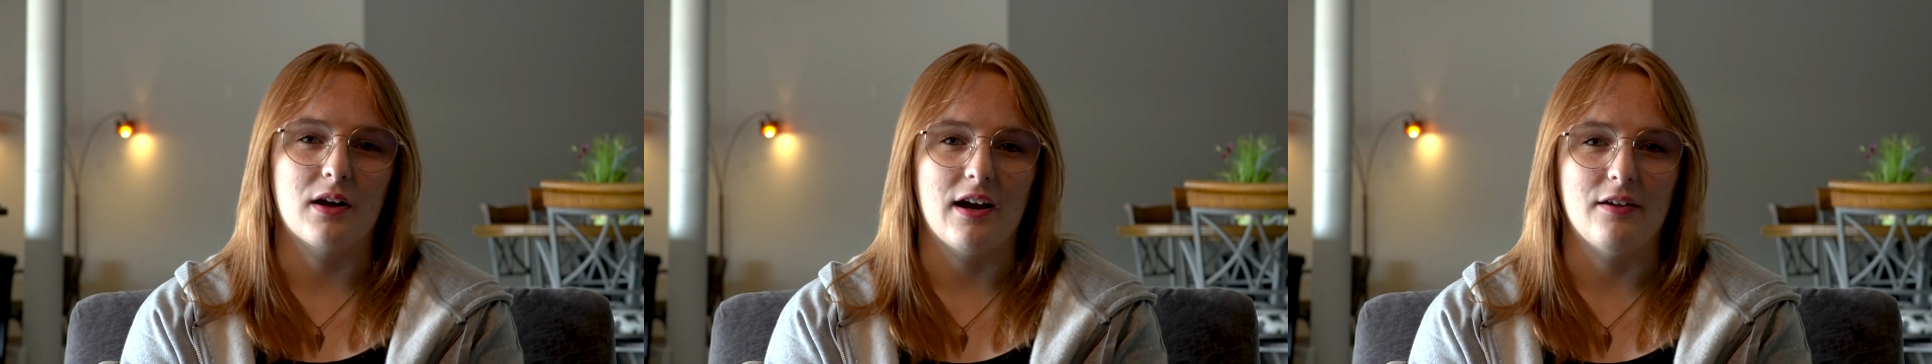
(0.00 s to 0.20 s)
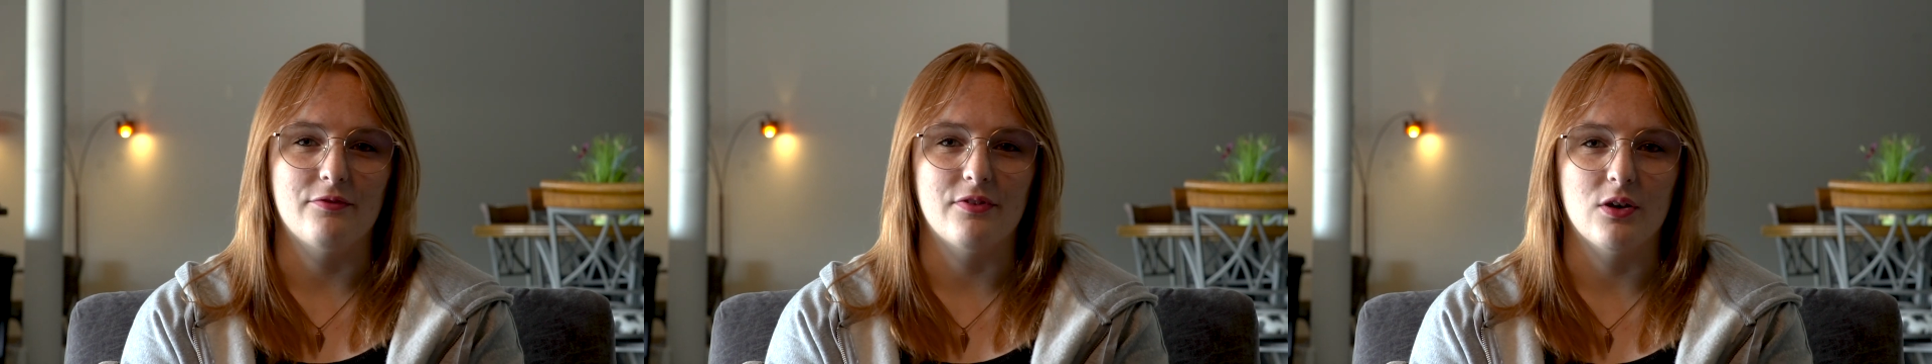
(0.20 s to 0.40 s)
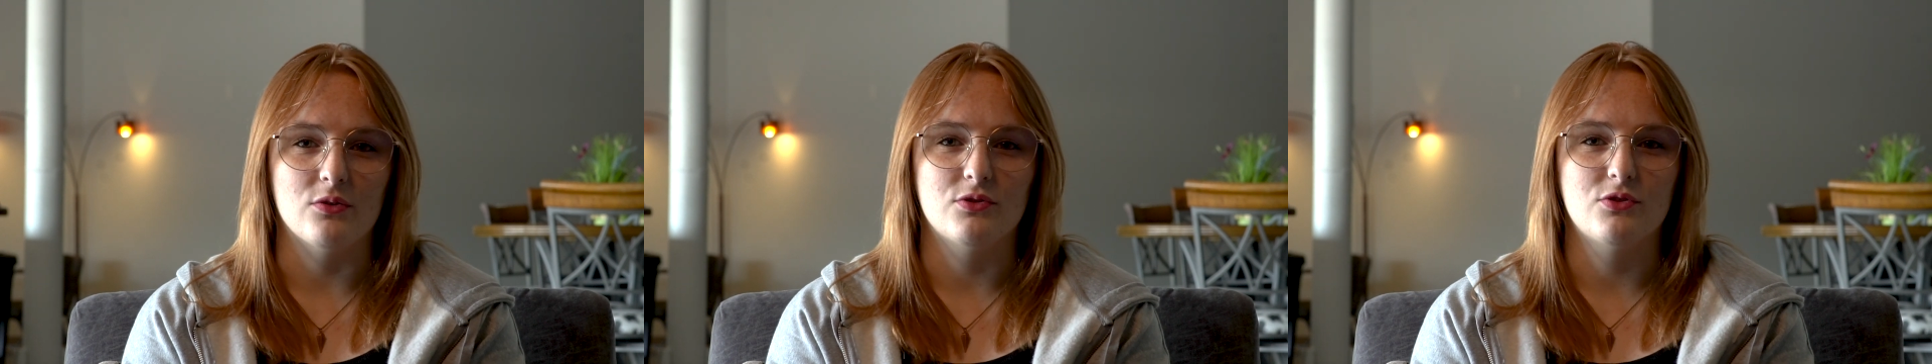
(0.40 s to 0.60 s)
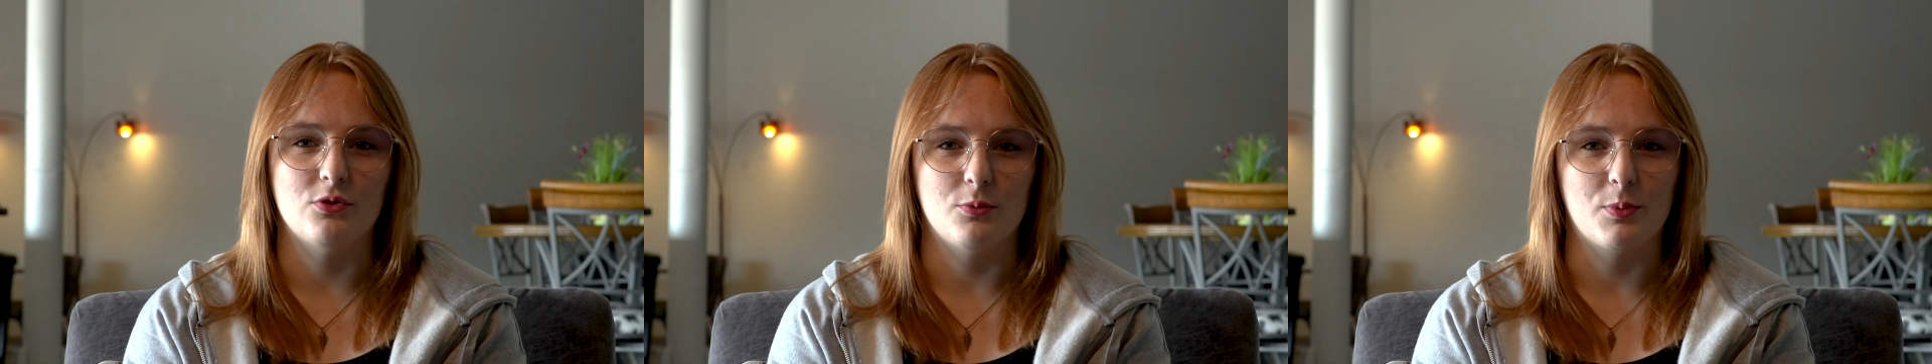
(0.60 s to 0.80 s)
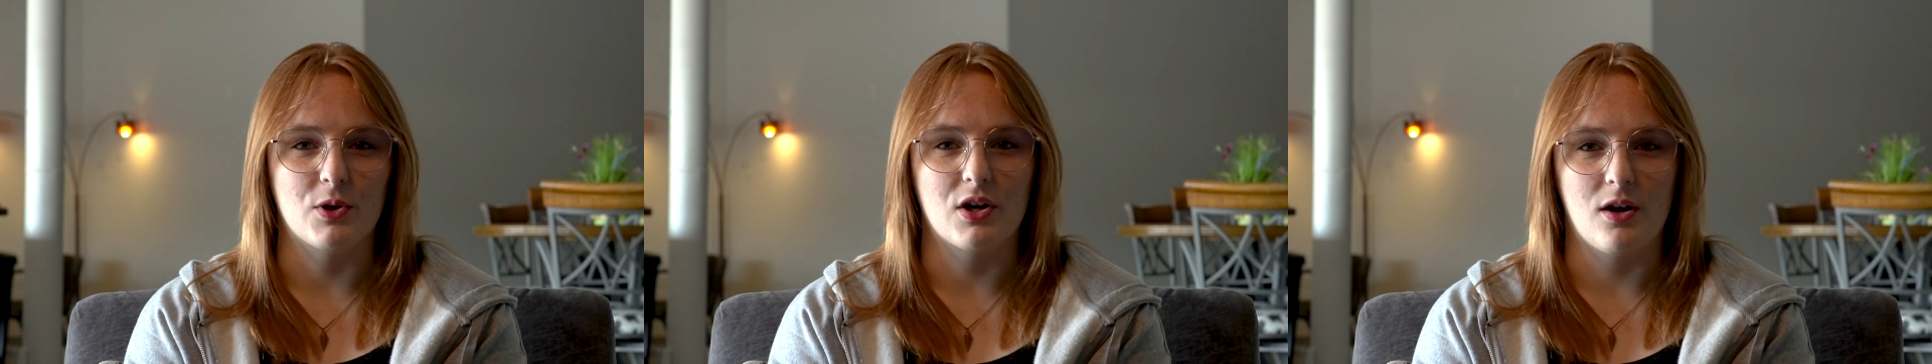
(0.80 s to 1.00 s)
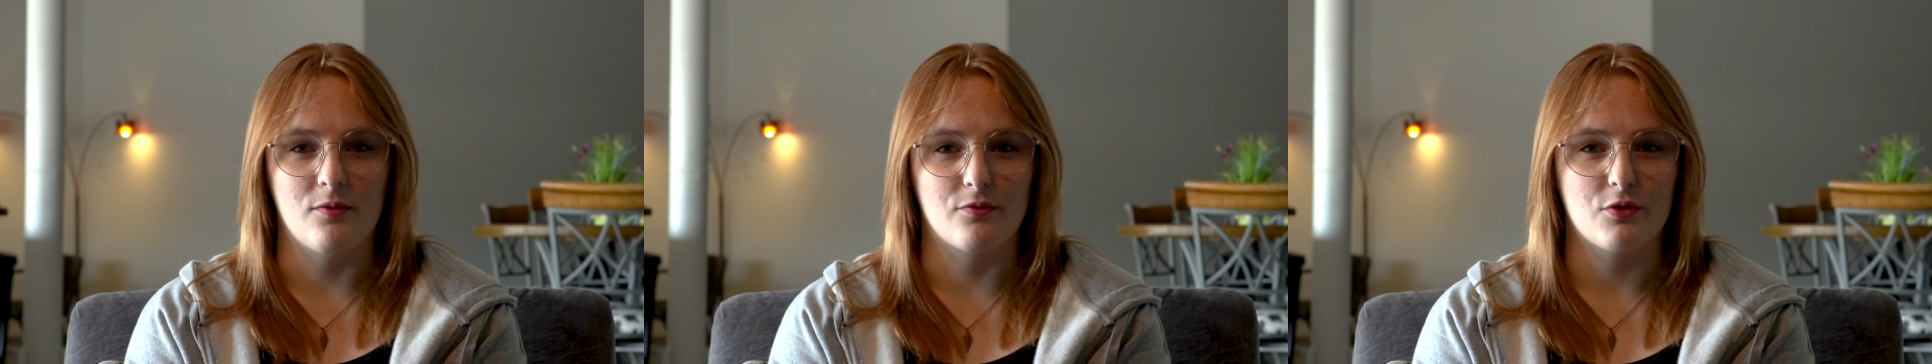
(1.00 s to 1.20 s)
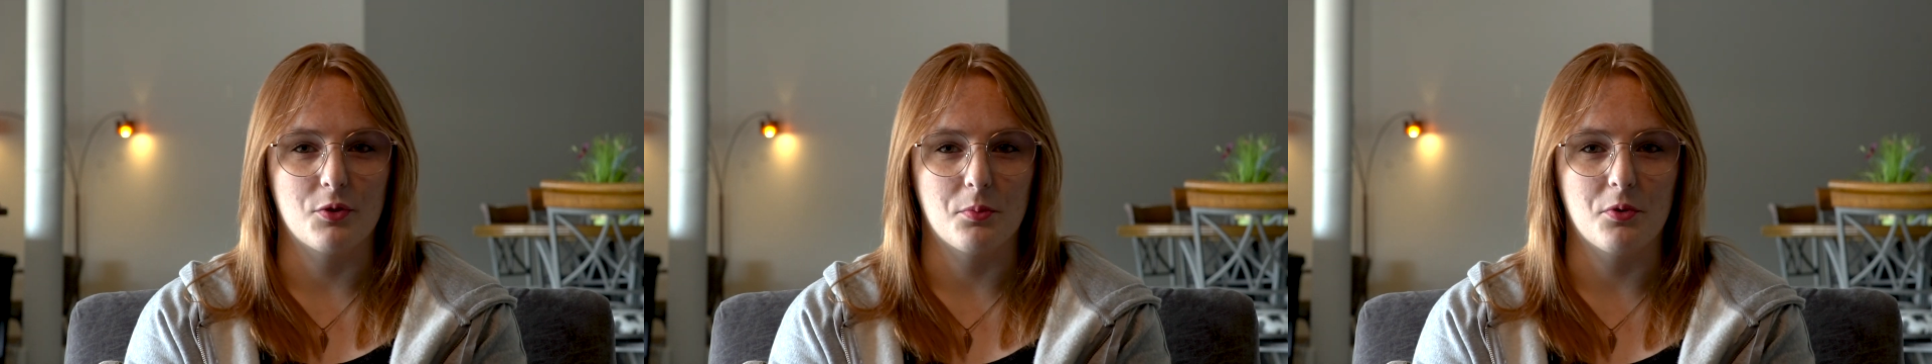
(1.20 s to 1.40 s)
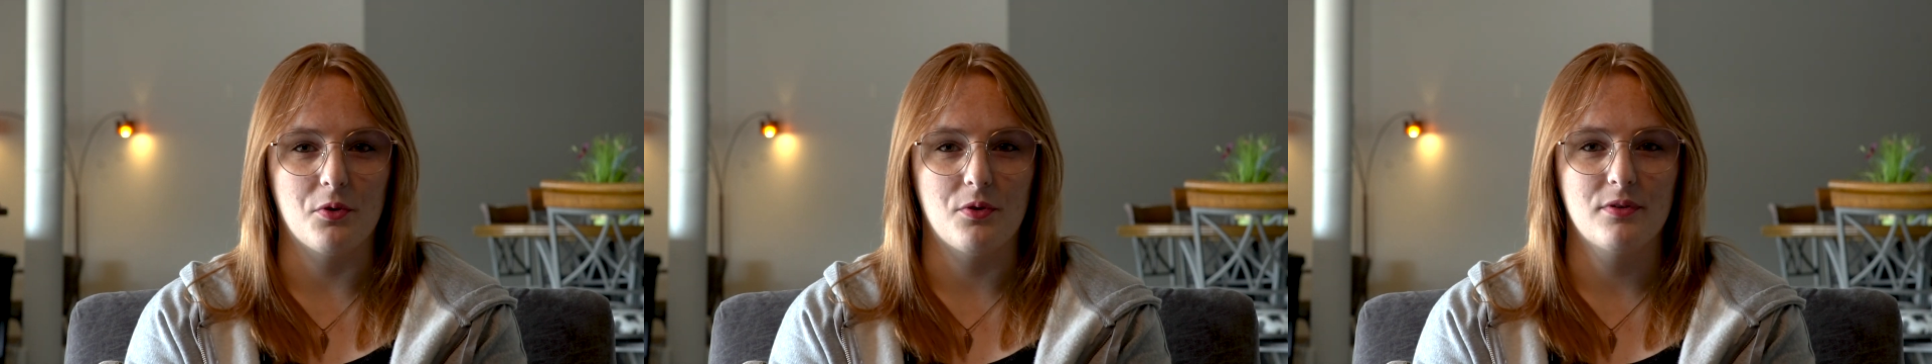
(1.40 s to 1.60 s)
I felt super
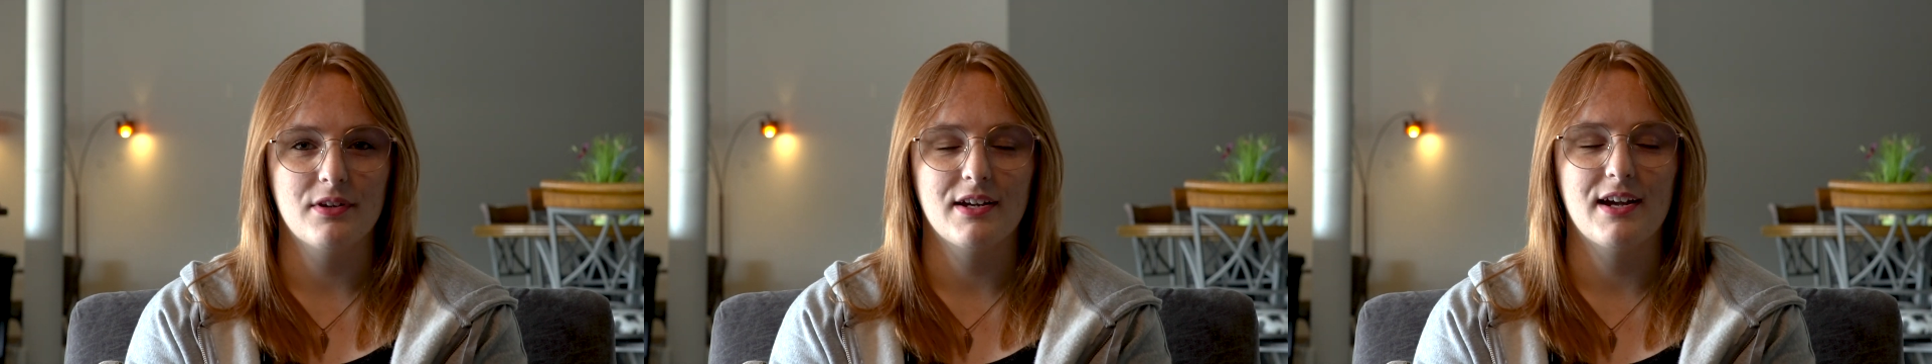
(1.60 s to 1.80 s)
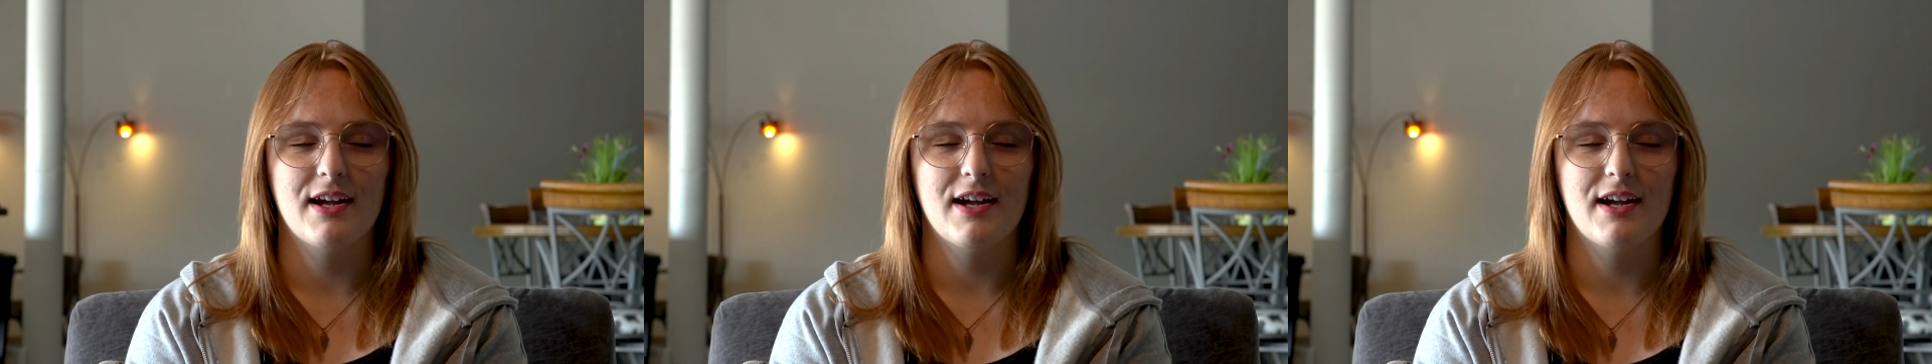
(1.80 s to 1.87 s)
comfortable.